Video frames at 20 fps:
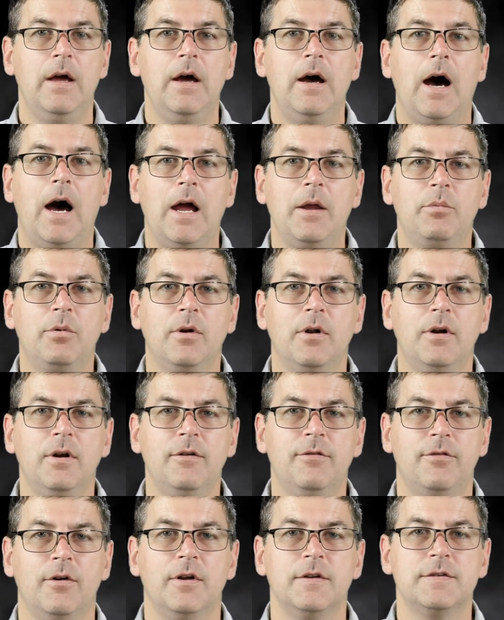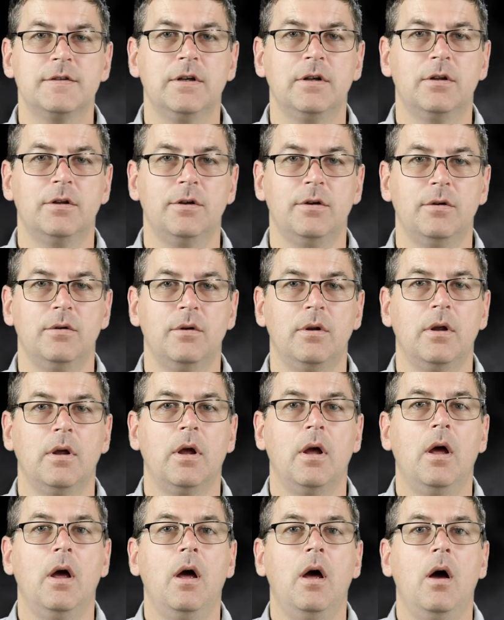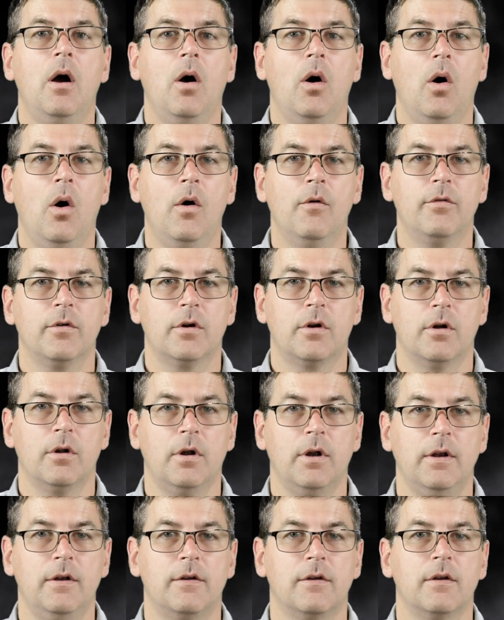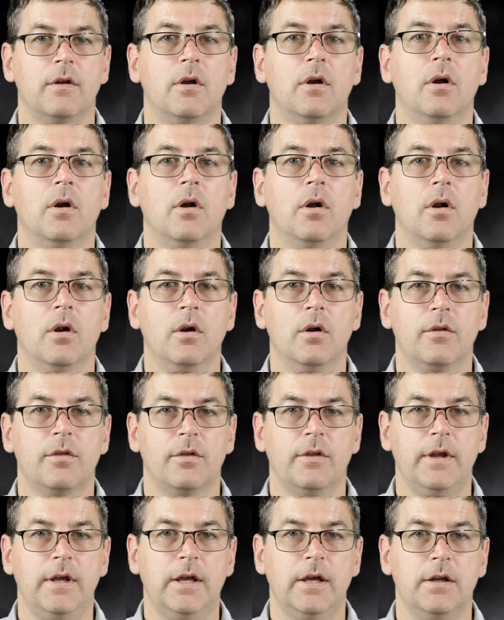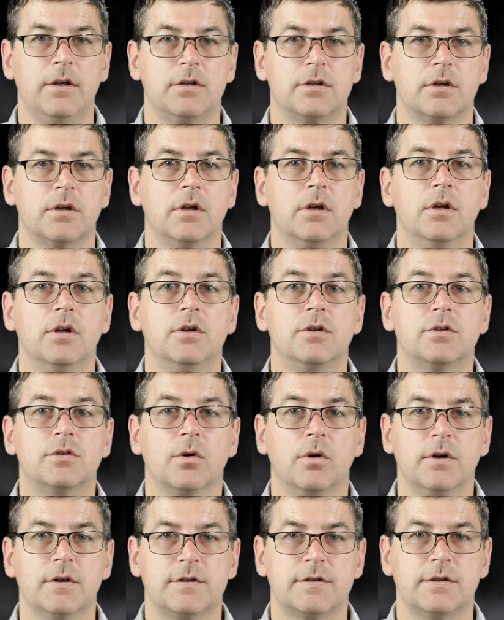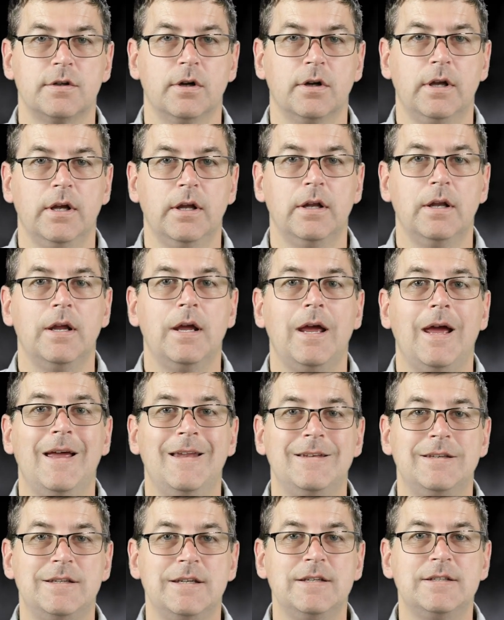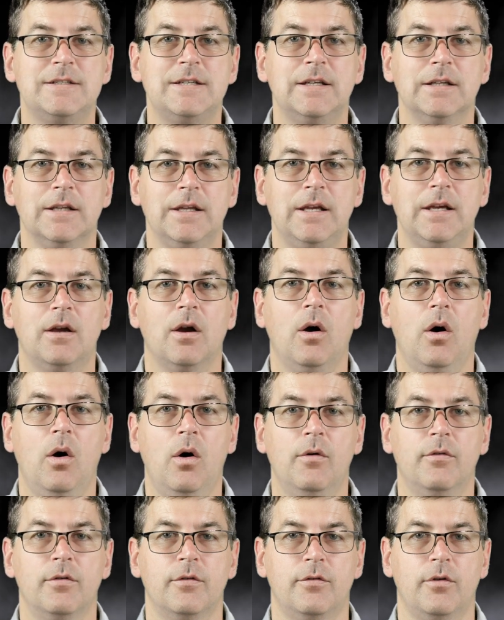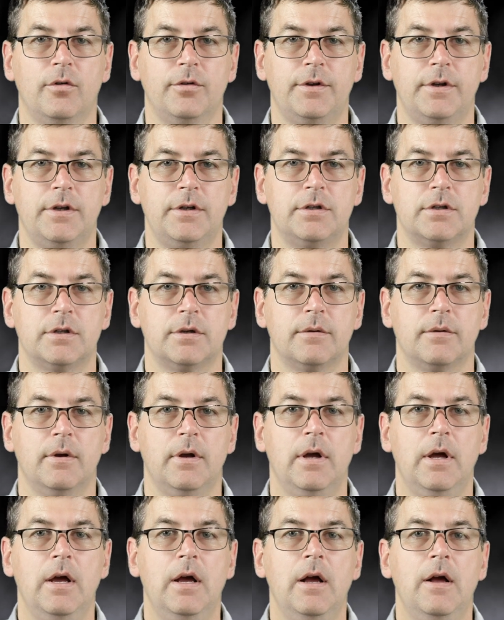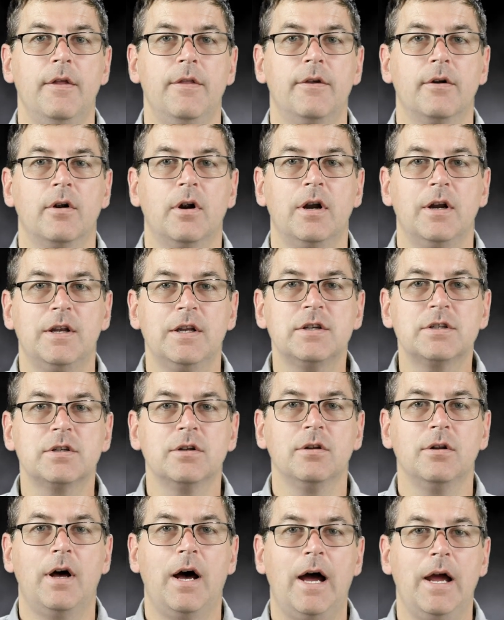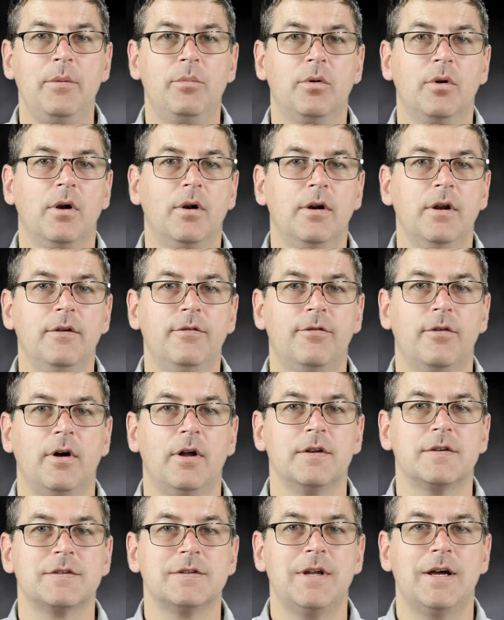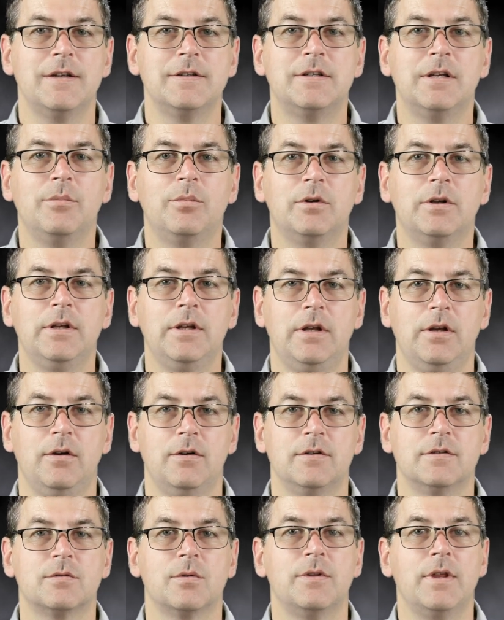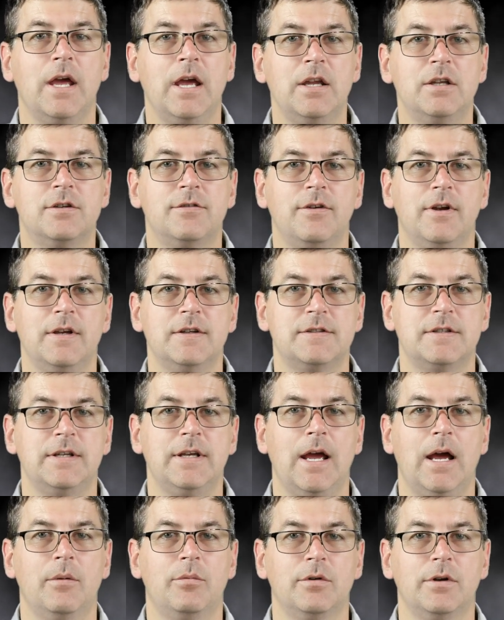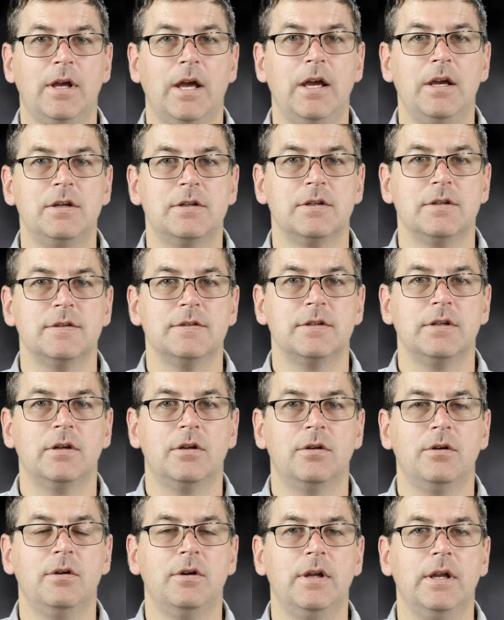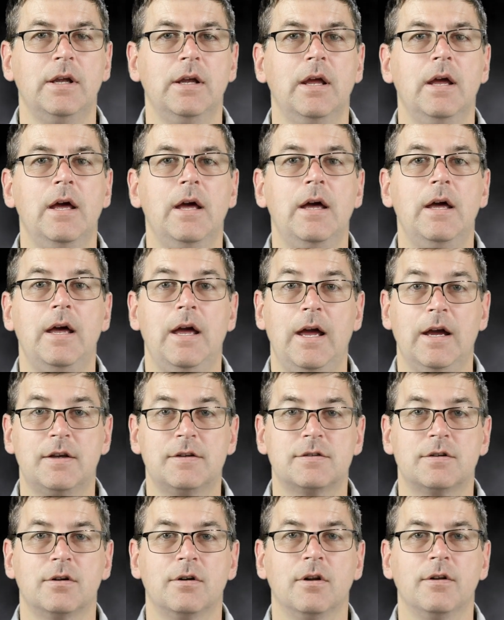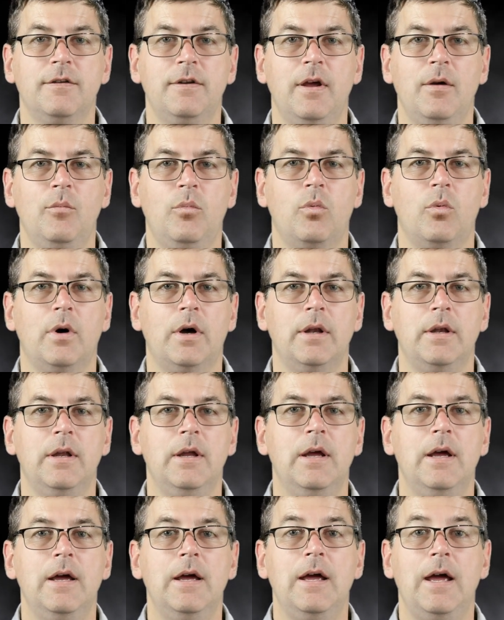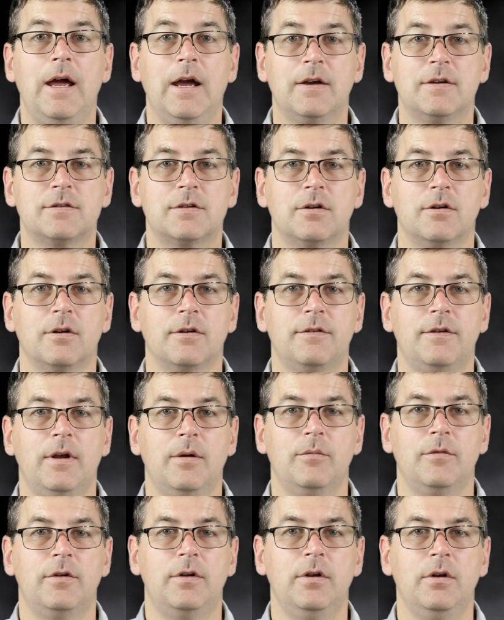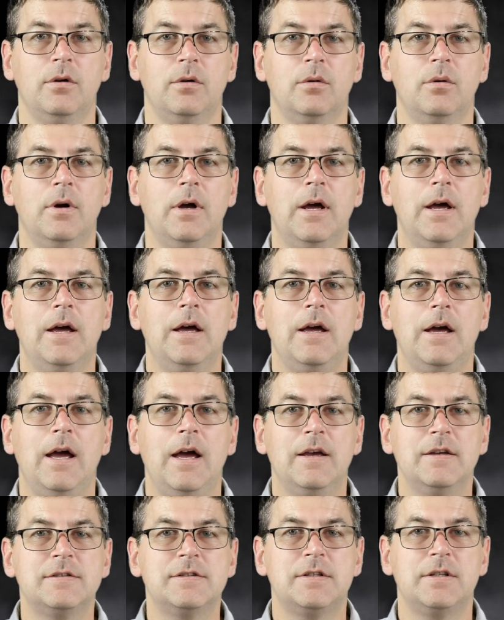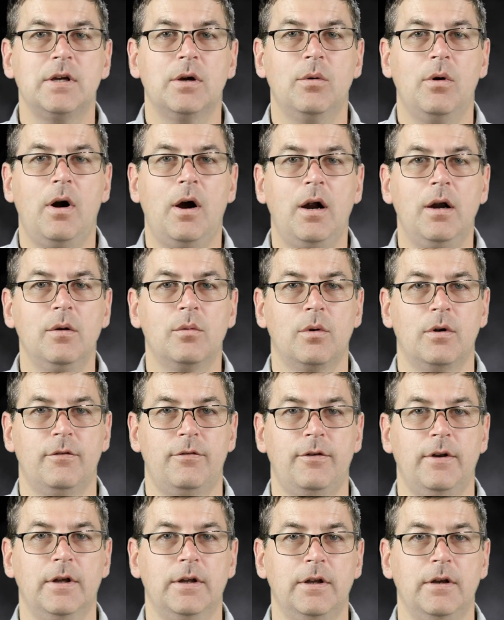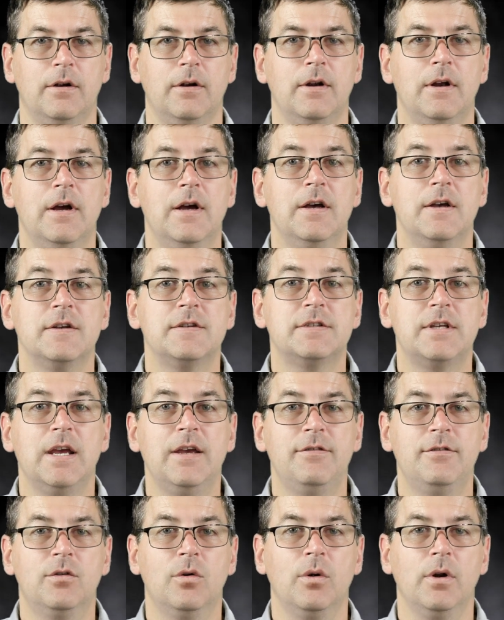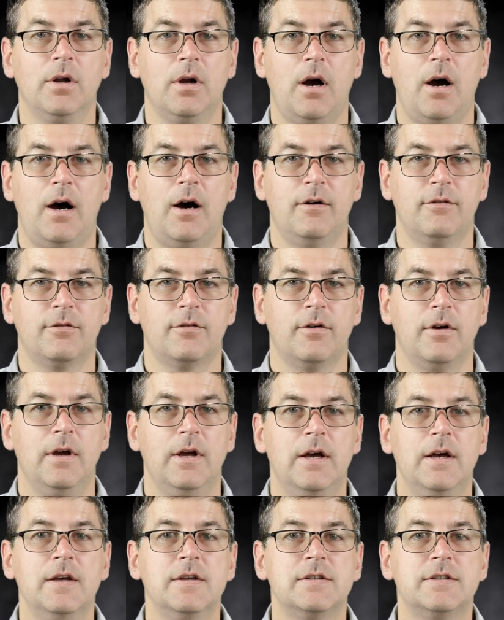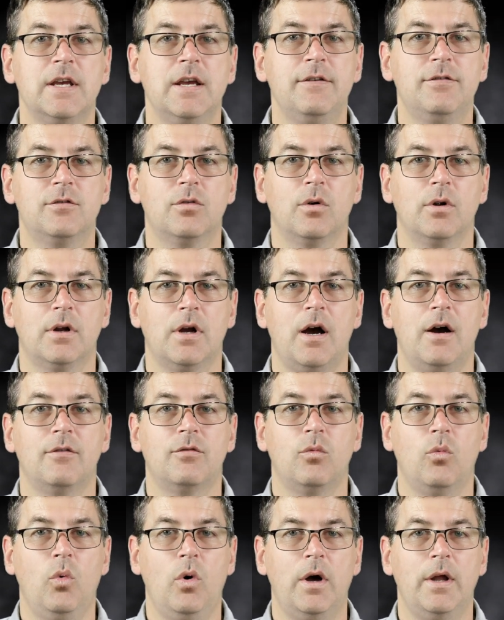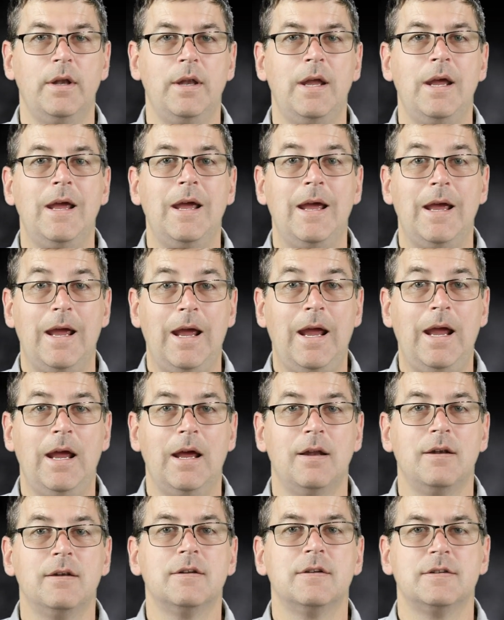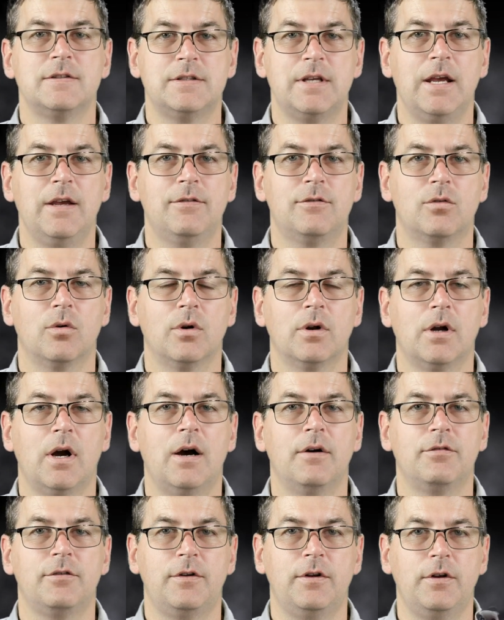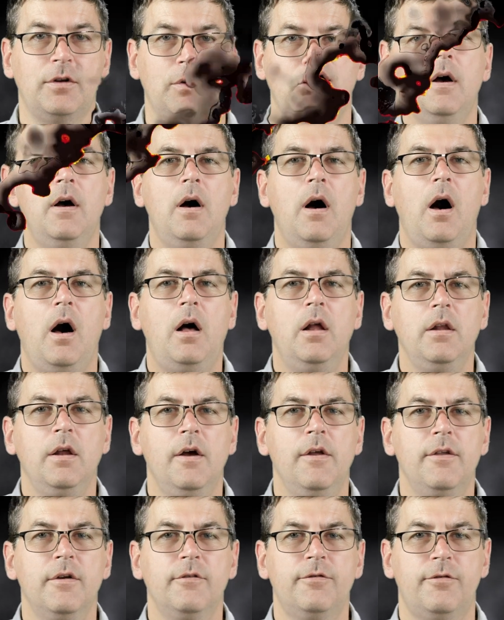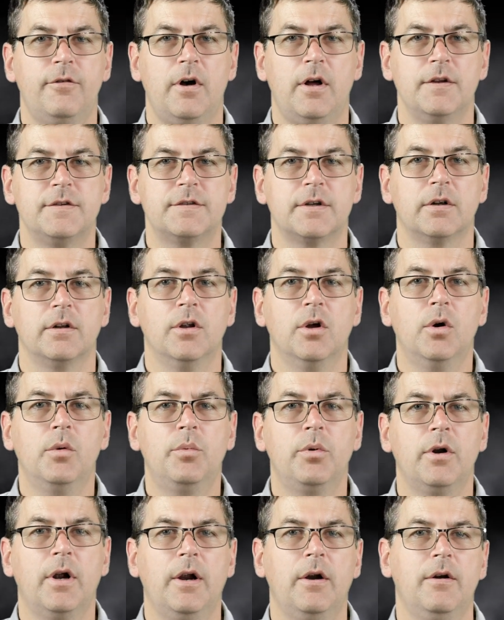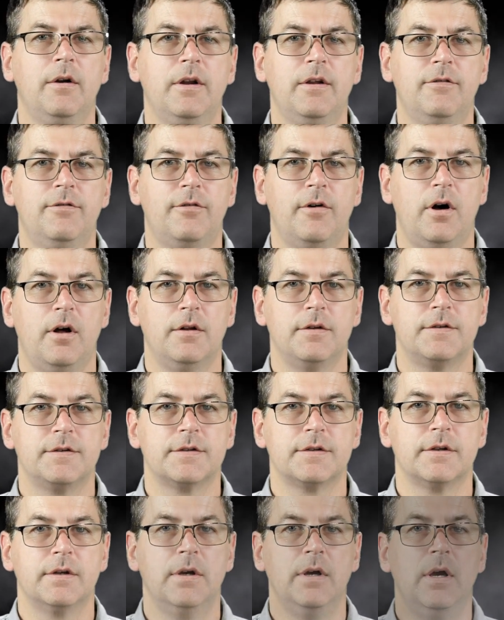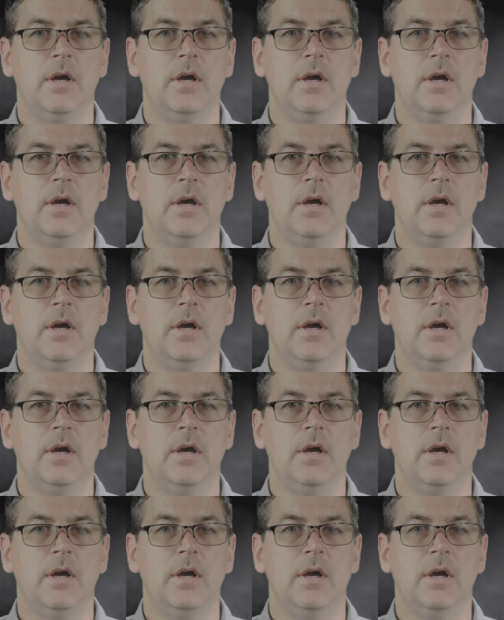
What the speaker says: High priority faults include overcurrent, earth leakage, short circuit, and DC link overvoltage. There are additional high priority faults not typically used with HVAC applications, including external temp 1, external temp 2, STO hardware failure, safe torque off 1, and safe torque off 2. All other faults are low priority faults.